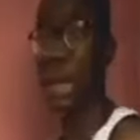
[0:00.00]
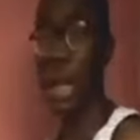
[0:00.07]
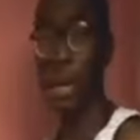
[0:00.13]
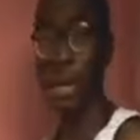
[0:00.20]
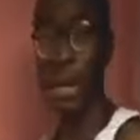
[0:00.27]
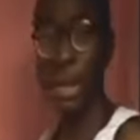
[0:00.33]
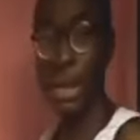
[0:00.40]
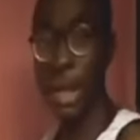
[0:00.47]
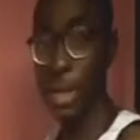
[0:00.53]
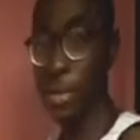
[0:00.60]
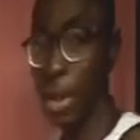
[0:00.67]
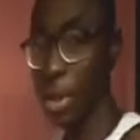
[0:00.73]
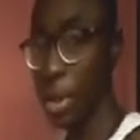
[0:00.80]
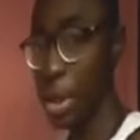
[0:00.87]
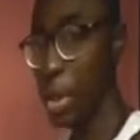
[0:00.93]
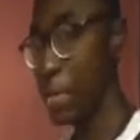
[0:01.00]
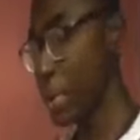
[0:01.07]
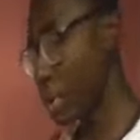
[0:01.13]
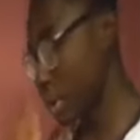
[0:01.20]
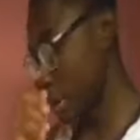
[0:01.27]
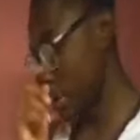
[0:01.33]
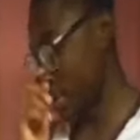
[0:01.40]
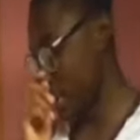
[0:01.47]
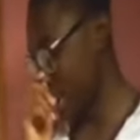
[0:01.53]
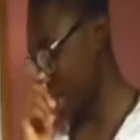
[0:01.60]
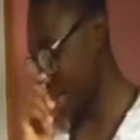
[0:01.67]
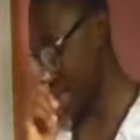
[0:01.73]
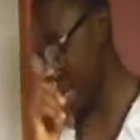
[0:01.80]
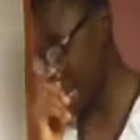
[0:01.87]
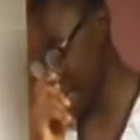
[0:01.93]
Now in this case, we are talking about the
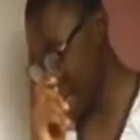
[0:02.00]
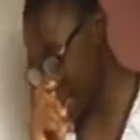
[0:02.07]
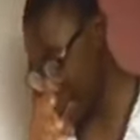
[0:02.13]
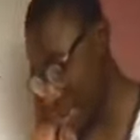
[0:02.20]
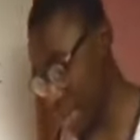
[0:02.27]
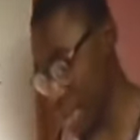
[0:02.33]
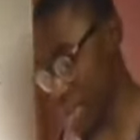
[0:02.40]
distance between